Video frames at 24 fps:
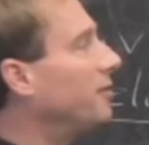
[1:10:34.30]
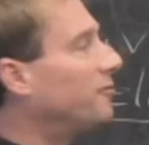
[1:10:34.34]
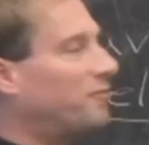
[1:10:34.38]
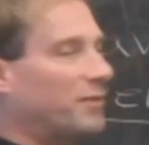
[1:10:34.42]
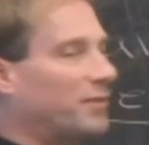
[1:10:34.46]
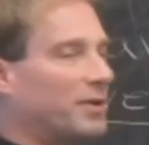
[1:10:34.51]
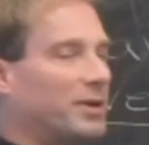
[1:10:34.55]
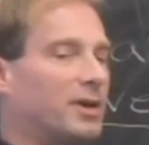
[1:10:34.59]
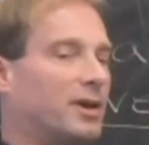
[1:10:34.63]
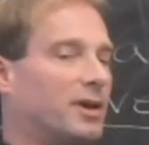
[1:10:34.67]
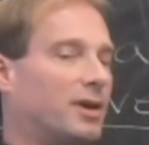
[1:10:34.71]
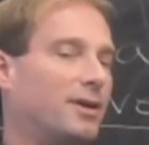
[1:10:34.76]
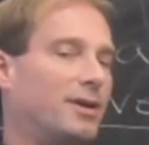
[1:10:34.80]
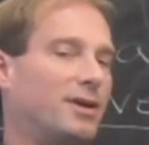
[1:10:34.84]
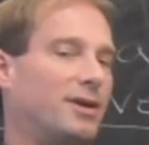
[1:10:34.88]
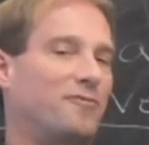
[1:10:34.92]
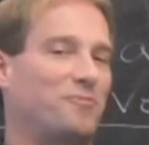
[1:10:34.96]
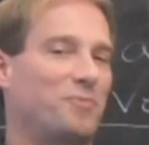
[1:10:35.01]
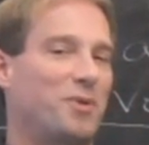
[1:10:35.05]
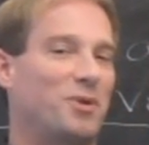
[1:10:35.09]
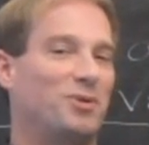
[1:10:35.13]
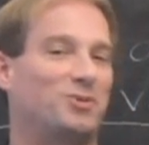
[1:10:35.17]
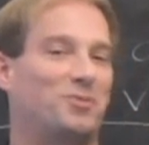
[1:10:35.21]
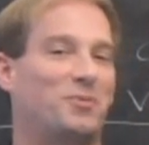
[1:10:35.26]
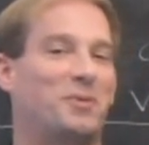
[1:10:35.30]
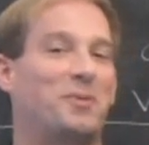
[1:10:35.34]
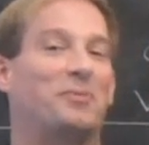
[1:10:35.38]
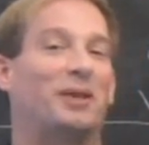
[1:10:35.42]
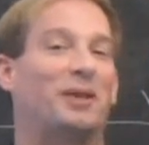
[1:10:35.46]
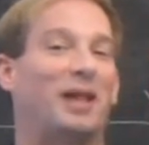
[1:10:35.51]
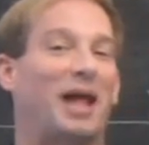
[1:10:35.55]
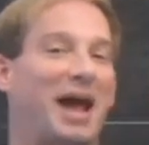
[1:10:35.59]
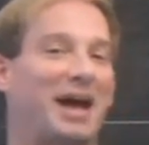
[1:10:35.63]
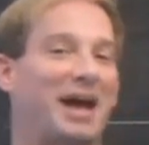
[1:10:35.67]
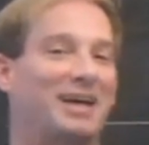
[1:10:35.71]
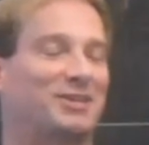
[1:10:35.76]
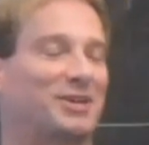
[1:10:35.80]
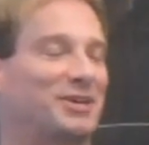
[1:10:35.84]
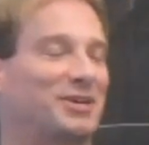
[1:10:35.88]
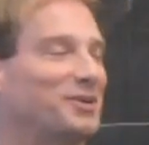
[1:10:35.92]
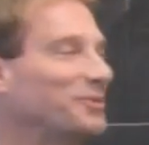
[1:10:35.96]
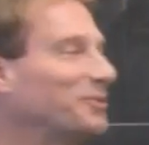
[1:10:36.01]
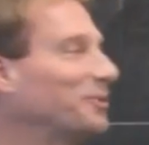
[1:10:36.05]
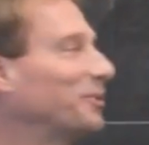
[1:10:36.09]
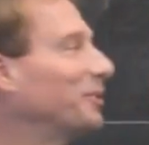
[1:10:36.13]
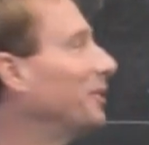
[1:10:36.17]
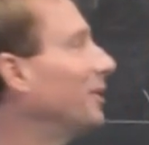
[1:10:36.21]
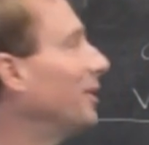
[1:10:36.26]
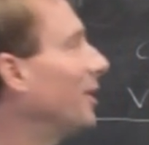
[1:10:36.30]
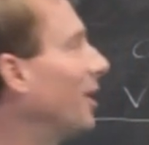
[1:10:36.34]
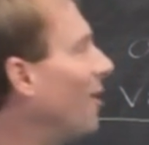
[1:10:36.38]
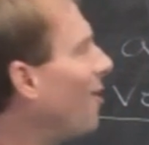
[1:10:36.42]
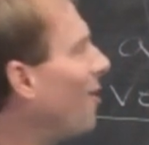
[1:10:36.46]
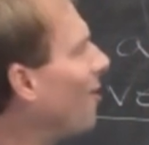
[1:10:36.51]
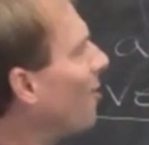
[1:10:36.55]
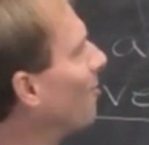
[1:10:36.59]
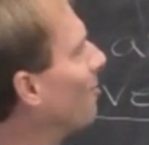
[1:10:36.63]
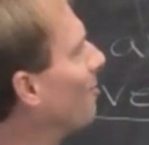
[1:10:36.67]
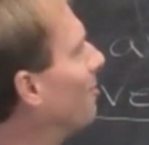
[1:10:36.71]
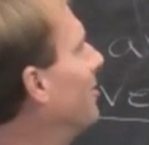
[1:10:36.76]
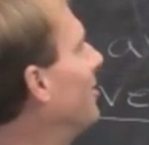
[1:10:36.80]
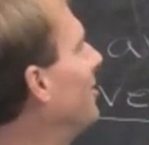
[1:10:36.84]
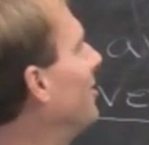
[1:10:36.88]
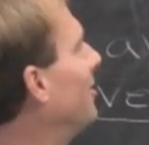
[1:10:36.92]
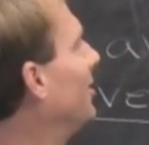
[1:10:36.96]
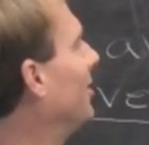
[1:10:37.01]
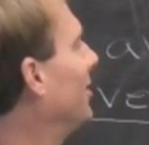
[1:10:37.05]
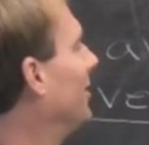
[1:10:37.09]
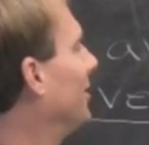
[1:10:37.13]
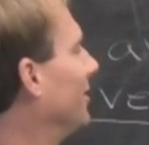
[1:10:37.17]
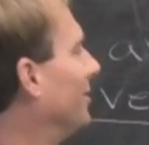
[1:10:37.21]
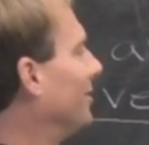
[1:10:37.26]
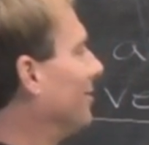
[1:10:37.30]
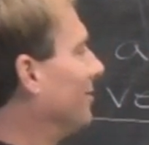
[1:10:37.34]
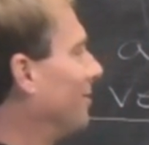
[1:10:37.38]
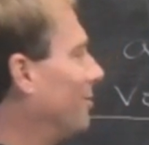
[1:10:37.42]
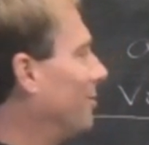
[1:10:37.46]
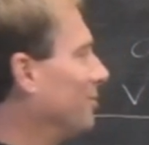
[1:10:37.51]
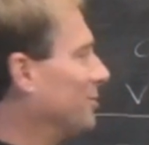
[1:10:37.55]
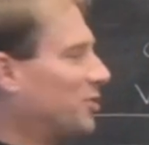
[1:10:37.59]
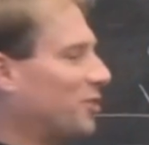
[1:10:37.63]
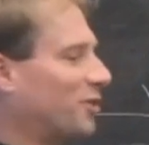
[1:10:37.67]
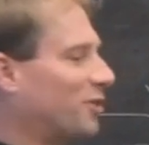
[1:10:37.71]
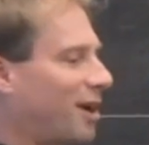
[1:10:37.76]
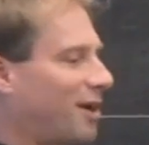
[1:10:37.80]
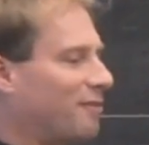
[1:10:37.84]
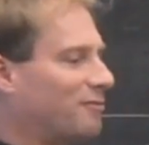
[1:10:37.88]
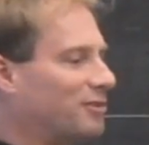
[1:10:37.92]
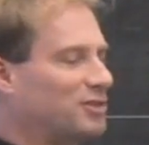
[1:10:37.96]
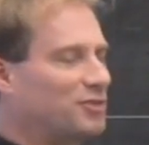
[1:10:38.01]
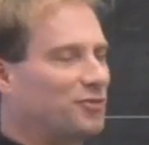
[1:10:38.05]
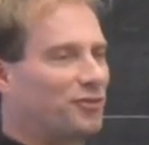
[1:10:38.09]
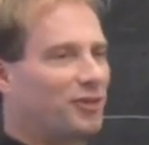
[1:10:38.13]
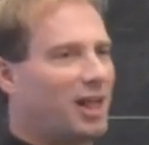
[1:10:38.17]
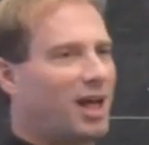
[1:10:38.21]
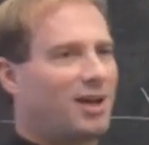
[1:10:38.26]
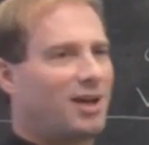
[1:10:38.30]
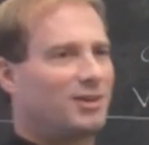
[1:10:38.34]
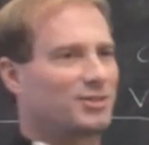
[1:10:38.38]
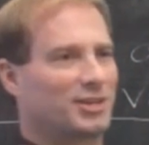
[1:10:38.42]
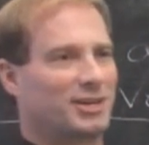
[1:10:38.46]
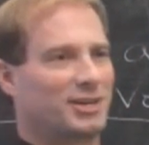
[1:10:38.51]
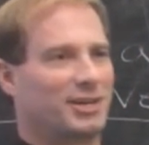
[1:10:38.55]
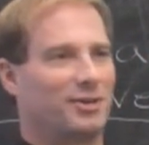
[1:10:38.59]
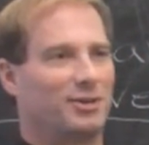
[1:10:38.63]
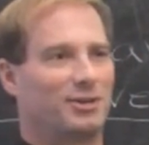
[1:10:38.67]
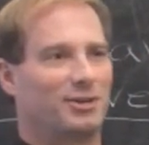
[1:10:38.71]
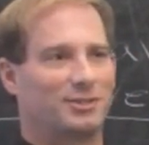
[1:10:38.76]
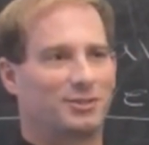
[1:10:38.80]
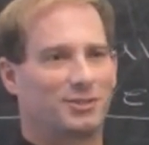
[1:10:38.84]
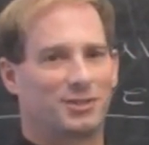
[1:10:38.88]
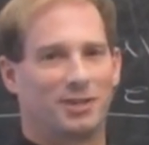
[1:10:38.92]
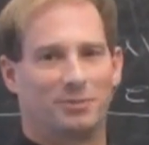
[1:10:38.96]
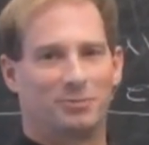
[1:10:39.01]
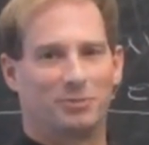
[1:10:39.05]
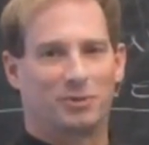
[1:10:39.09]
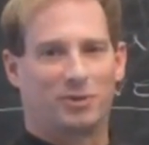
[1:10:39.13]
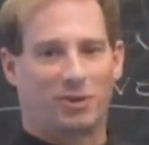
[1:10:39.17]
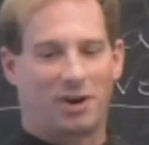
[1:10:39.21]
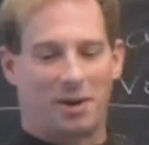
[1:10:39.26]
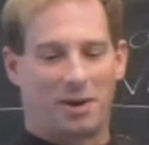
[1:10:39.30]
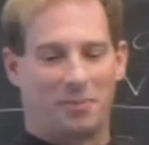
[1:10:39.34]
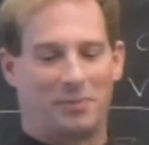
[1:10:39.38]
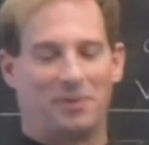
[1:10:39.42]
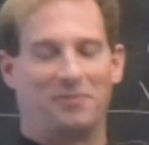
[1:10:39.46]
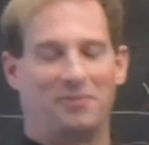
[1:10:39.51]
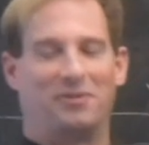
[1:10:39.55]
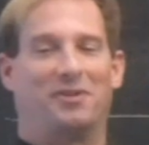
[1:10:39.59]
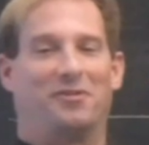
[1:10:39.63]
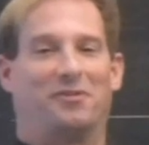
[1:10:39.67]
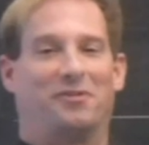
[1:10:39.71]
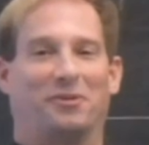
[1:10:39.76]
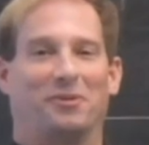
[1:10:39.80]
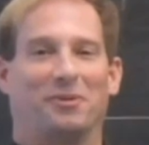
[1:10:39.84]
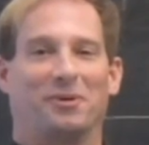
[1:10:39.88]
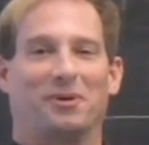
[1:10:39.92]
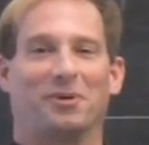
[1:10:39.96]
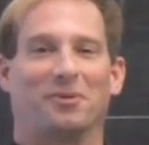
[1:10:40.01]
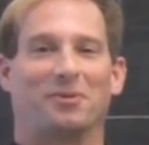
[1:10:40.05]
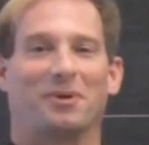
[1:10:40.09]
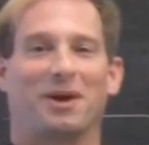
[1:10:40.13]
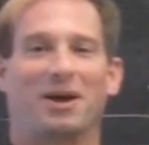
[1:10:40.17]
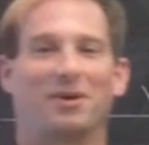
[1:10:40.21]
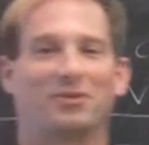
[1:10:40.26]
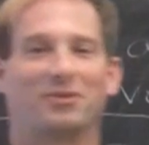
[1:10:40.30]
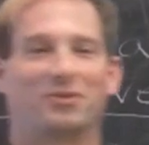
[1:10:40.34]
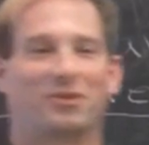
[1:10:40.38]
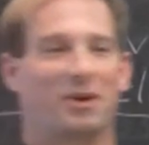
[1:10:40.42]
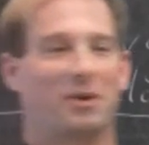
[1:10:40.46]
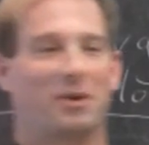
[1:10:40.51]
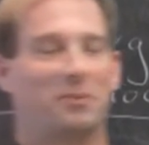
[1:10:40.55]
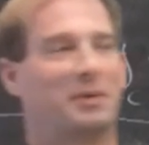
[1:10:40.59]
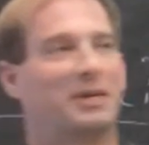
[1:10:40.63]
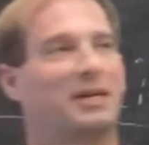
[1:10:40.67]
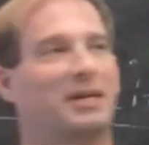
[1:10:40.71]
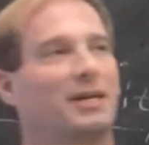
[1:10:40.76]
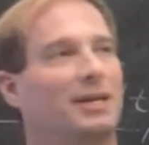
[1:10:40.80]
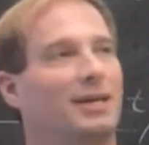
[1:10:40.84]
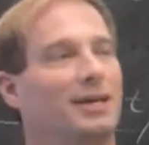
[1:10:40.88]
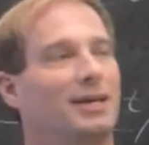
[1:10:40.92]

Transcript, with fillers: if, if most people ask you, oh, what was your average velocity on some trip, even if it were a round trip,